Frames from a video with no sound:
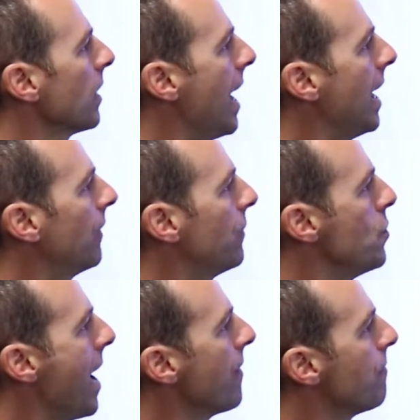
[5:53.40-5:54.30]
And if
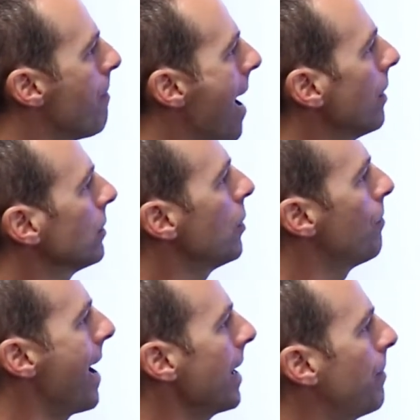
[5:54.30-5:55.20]
you have mild low
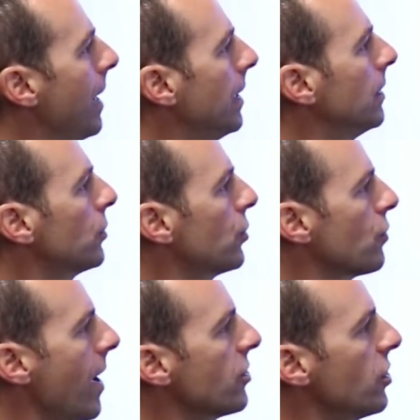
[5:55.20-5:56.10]
back pain,
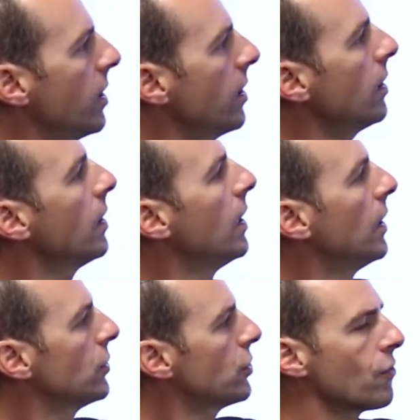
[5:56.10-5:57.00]
stretching,
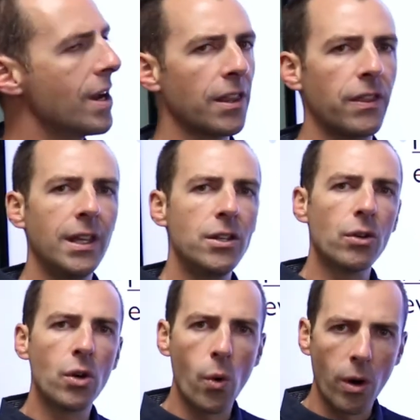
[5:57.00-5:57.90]
strengthening
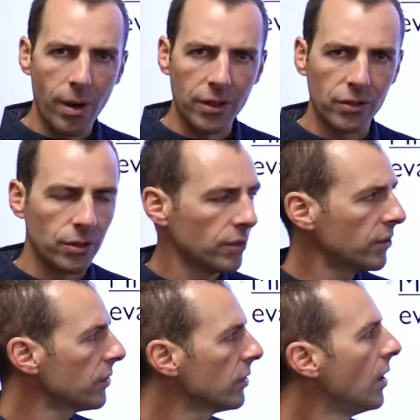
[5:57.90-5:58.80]
your core
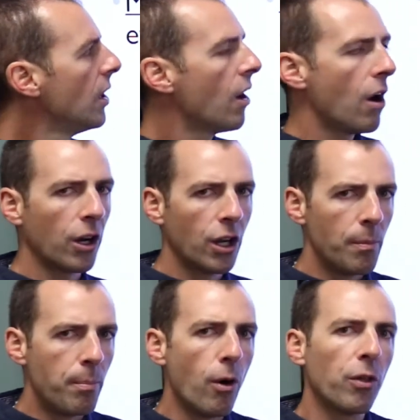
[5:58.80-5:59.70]
muscles are going
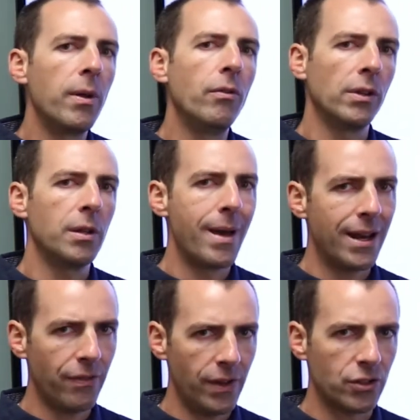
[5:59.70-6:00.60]
to both be really
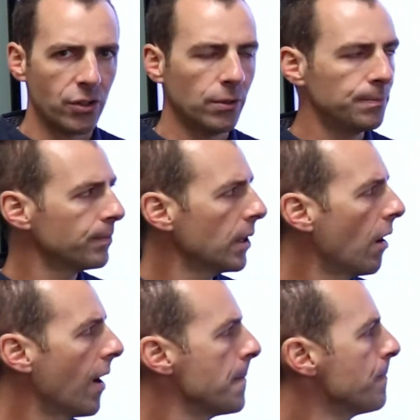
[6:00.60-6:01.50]
beneficial.
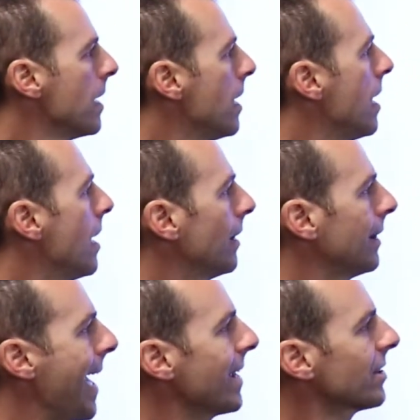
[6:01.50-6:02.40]
All right.
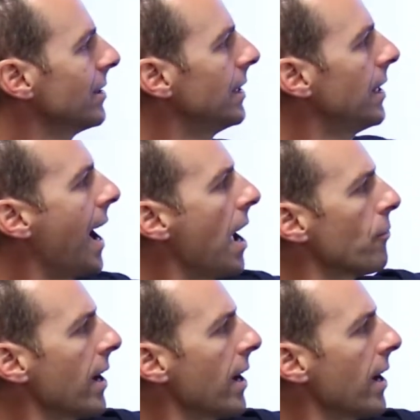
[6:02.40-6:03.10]
Lastly, I'm